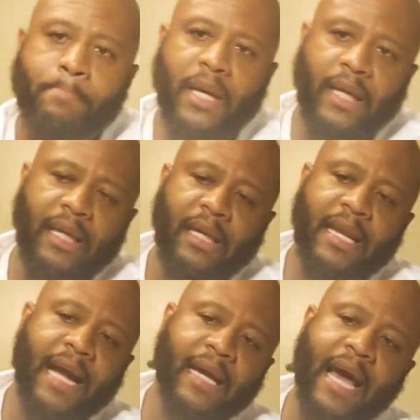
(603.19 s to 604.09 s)
But
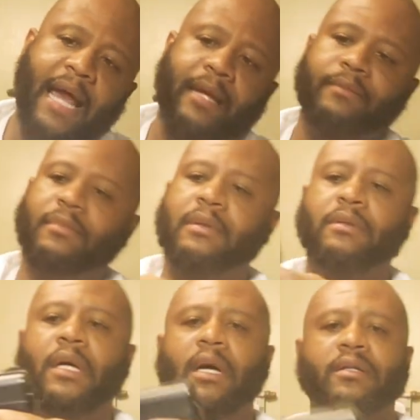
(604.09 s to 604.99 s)
again, I got it.
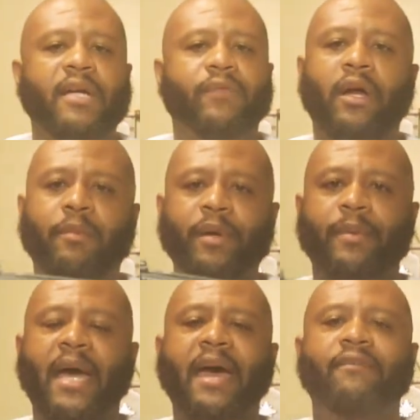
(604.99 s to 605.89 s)
Uh, several other
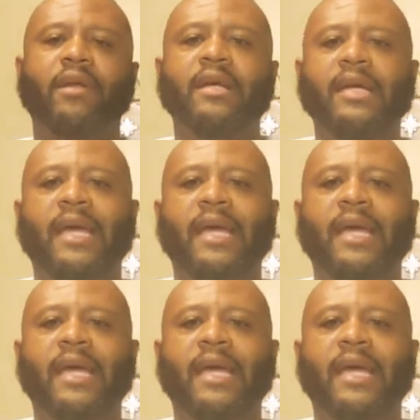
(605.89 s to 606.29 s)
people have it.